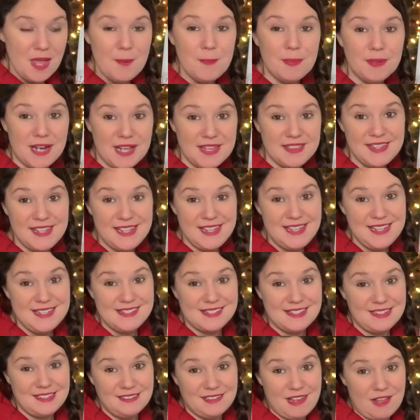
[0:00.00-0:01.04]
but I think he's
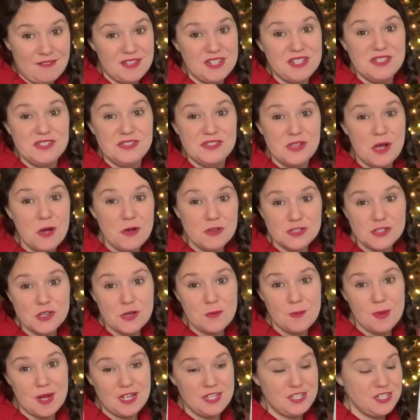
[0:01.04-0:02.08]
going to love it so,
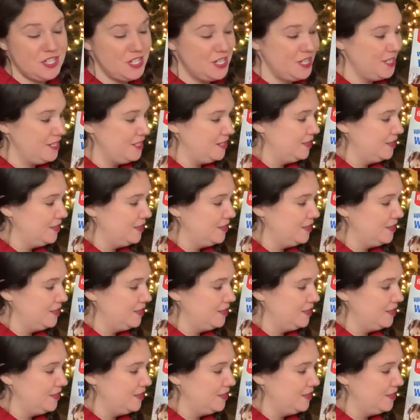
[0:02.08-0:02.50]
so much.